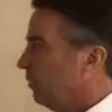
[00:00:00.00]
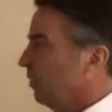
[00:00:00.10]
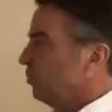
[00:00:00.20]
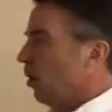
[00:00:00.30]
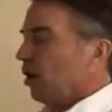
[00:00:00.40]
And
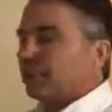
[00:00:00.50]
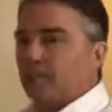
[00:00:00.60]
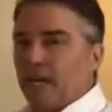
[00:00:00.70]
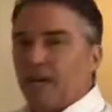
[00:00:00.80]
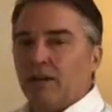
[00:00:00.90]
we've talked
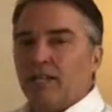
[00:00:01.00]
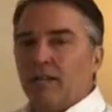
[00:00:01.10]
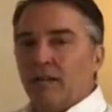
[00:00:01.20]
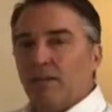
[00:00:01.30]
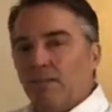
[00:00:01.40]
about
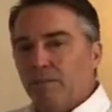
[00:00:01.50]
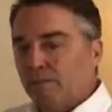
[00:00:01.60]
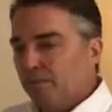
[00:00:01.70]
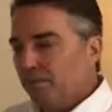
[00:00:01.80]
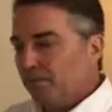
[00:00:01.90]

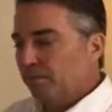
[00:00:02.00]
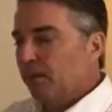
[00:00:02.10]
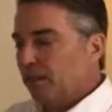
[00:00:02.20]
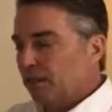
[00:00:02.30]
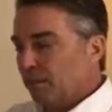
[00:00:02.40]

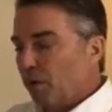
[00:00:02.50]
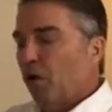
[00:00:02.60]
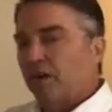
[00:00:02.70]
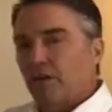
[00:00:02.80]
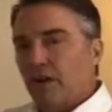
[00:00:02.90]
the
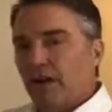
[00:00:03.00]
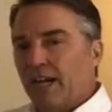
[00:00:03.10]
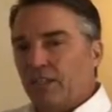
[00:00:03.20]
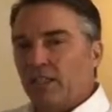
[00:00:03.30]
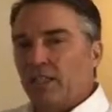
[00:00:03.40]
bulk of our
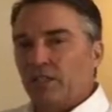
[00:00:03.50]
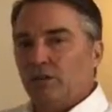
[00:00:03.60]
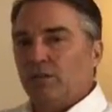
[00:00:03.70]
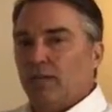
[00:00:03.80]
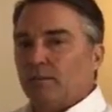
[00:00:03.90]
energy
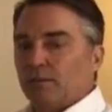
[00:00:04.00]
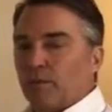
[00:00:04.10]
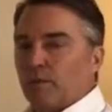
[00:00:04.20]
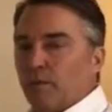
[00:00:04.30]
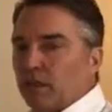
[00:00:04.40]
use comes
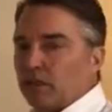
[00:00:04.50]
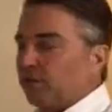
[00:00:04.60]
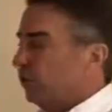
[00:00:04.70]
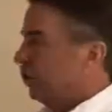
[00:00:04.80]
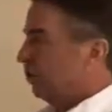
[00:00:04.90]
from fossil
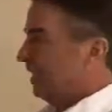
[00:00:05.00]
fuels.